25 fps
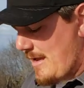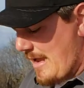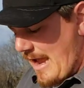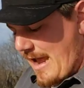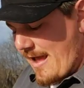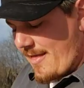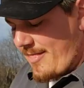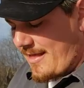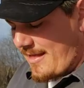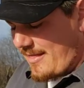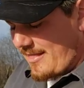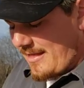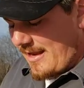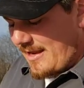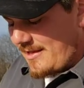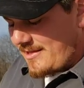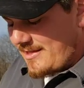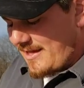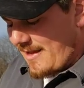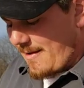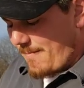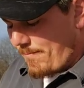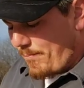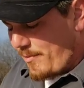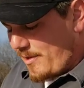And then they
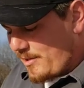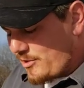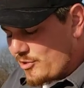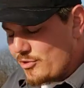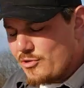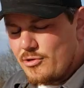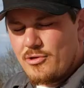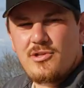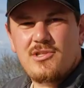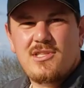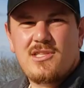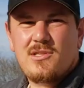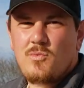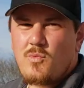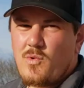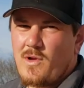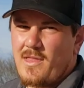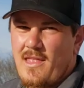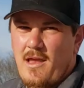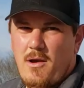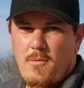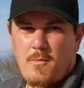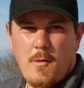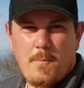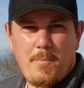sent pictures when
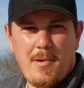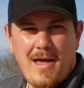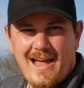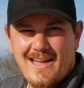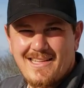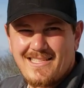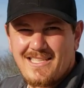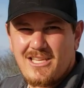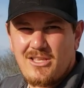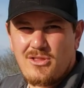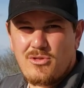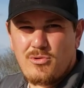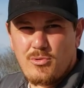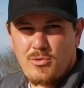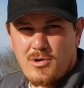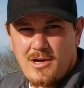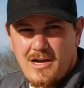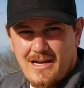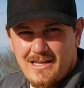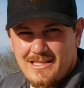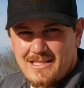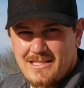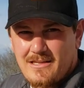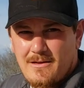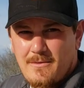they were passing through
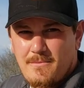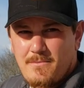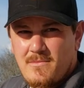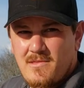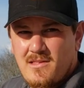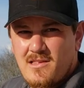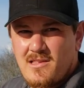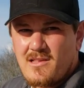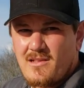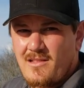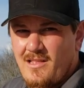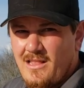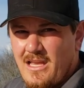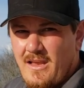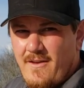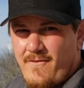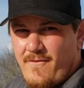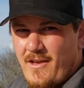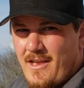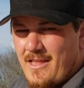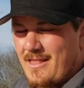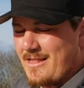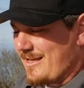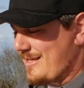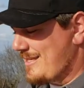customs,
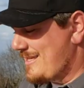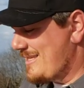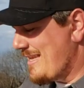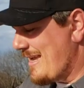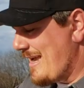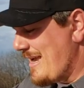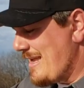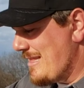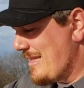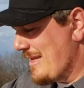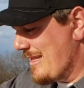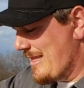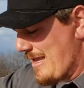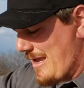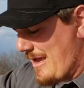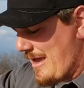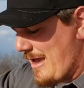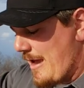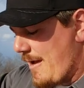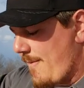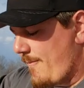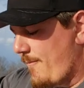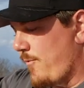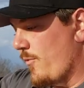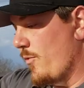leaving the state that they
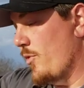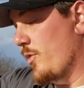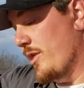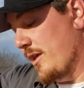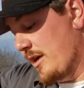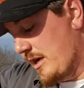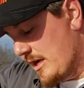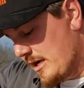came from, the